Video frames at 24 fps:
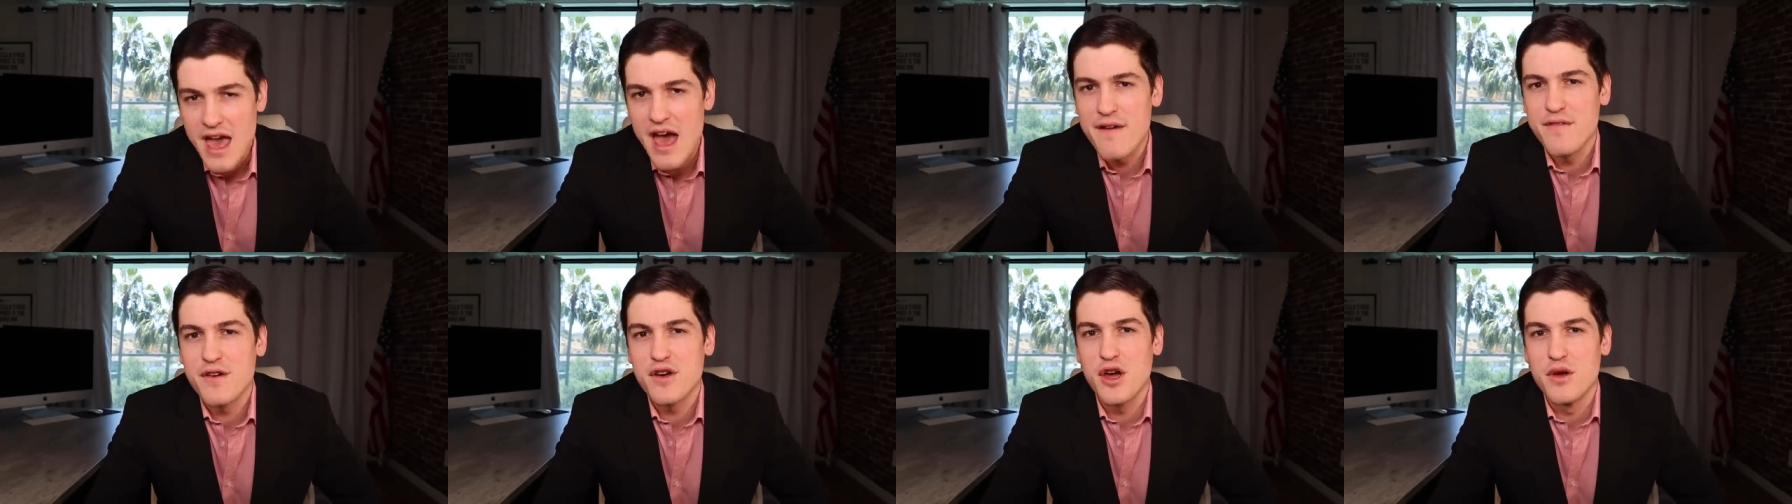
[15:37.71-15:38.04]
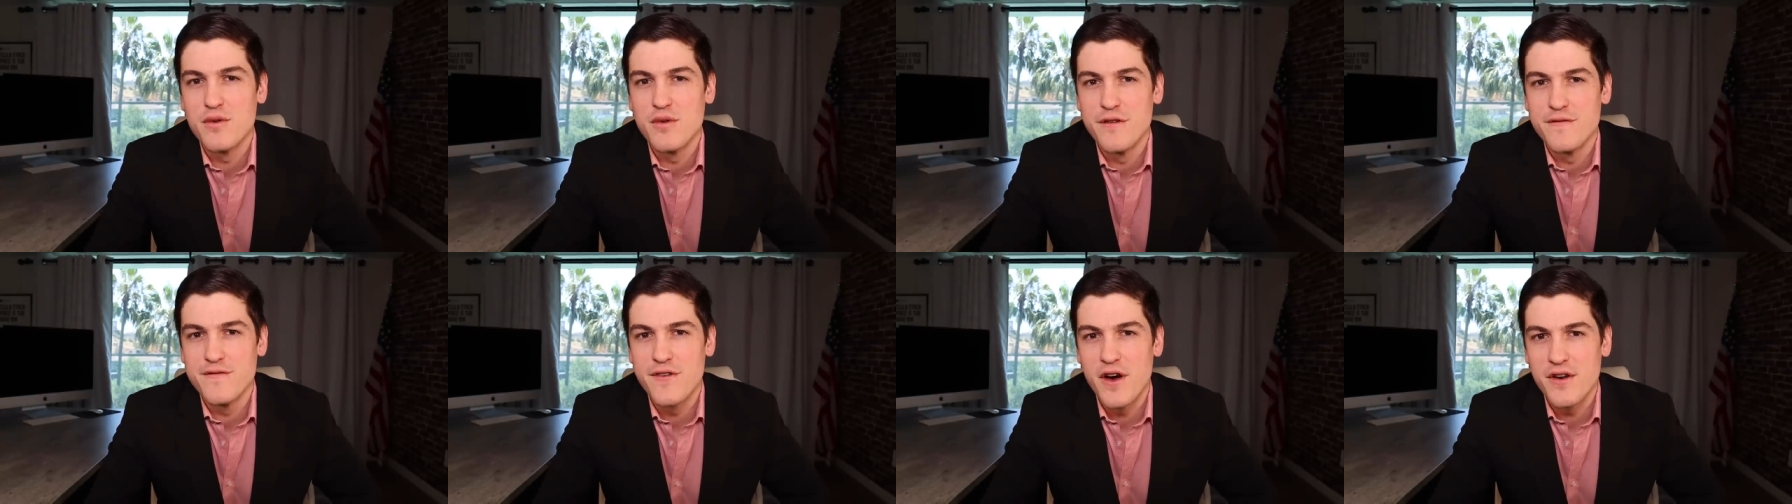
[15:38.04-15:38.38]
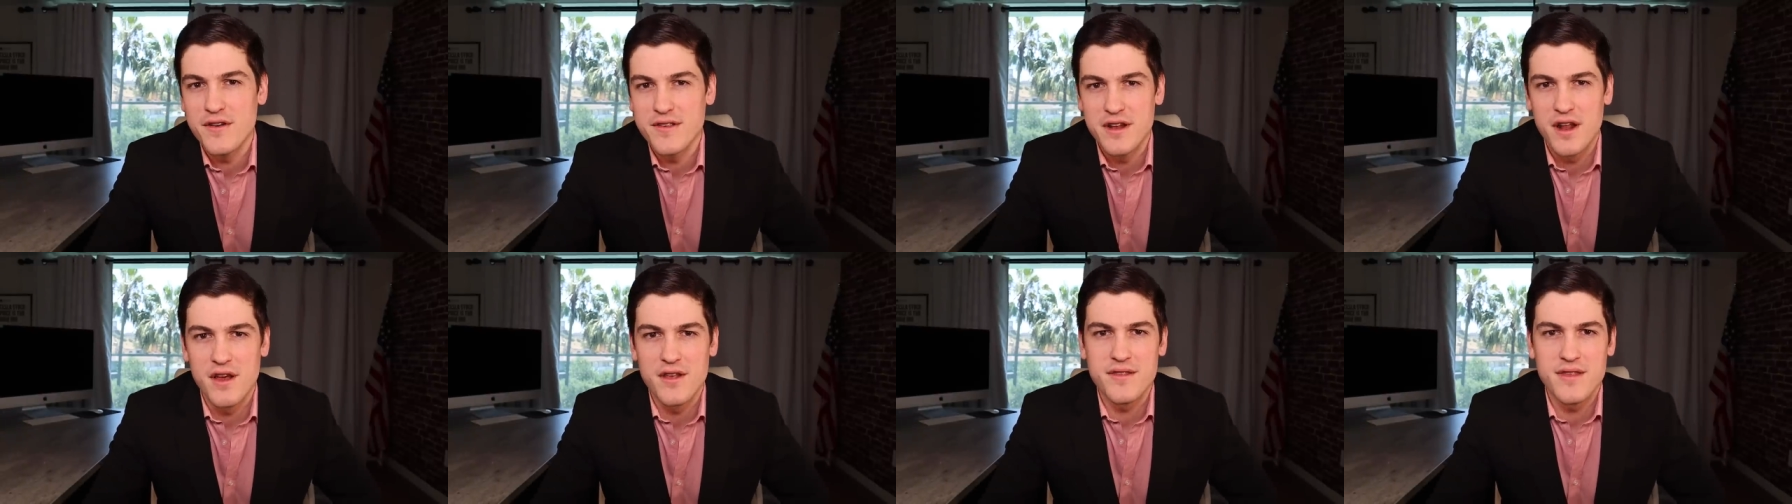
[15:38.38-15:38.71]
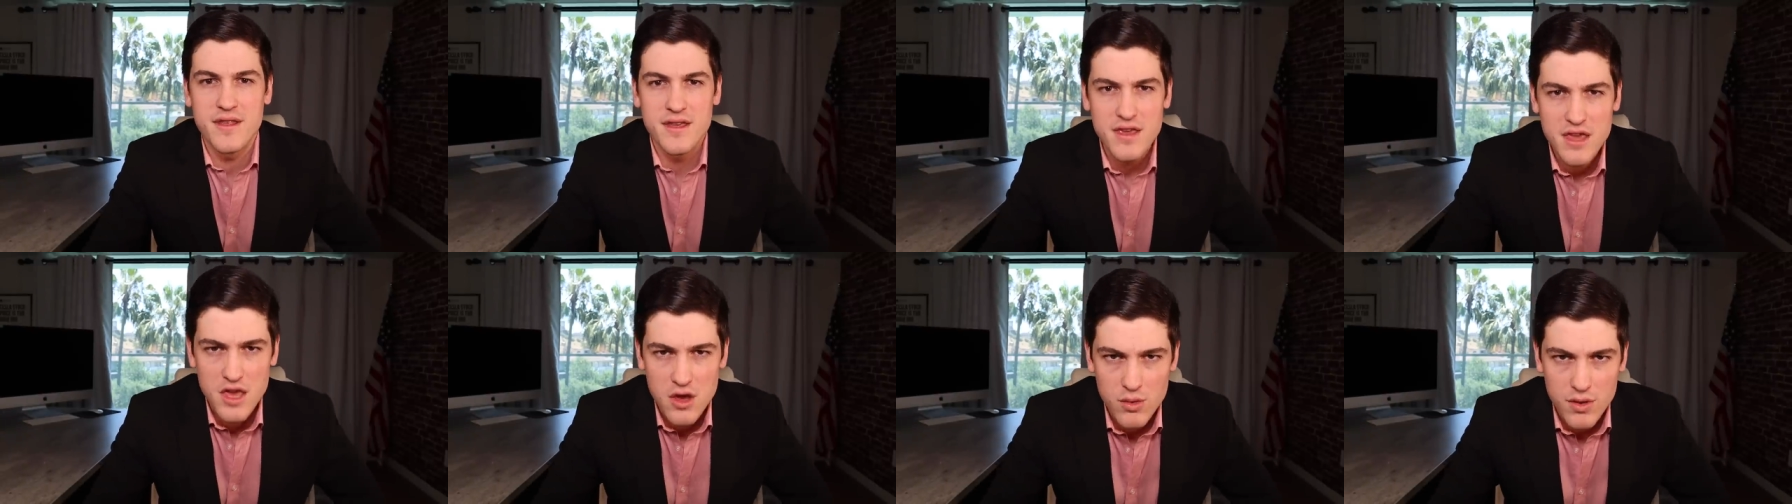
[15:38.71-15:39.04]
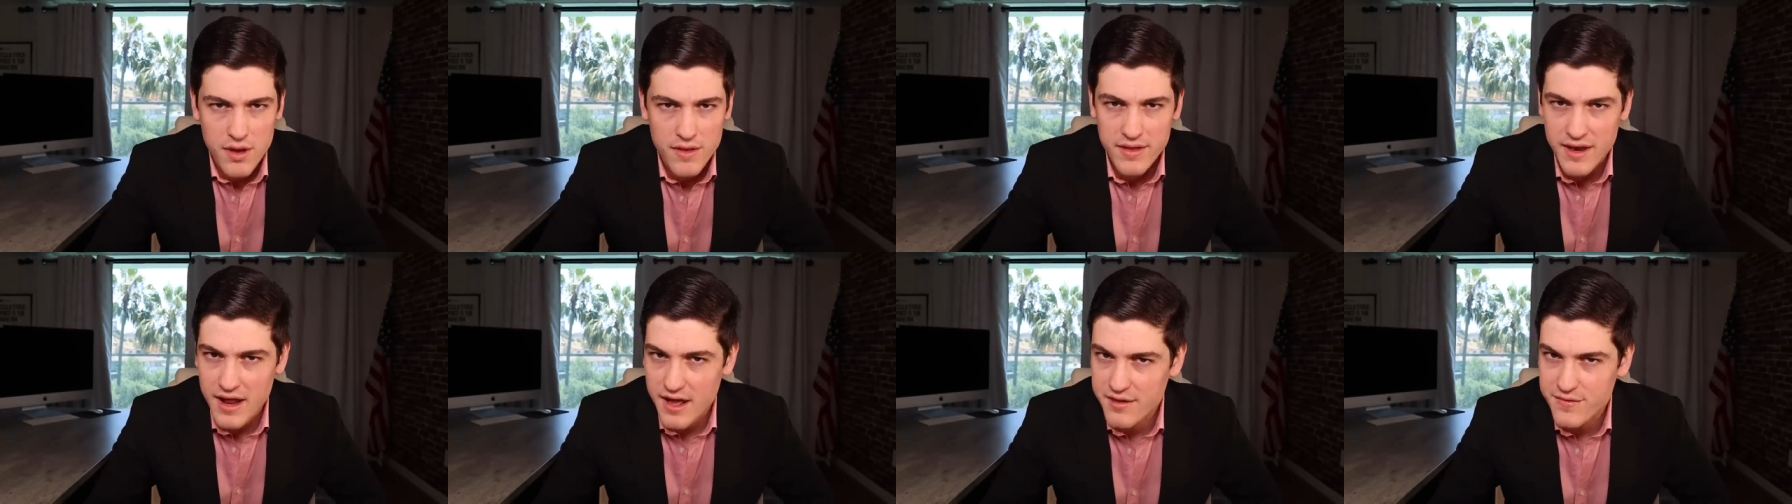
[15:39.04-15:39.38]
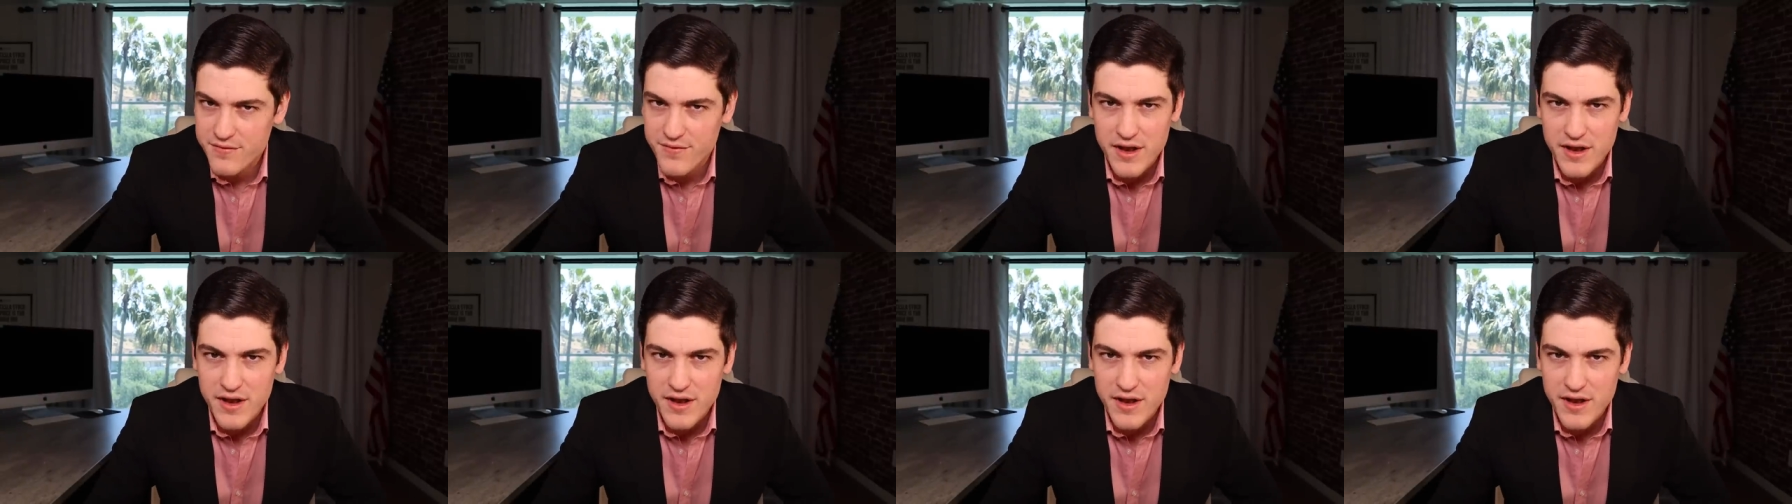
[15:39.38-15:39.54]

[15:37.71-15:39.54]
Have a good one, folks, and I'll see you in the next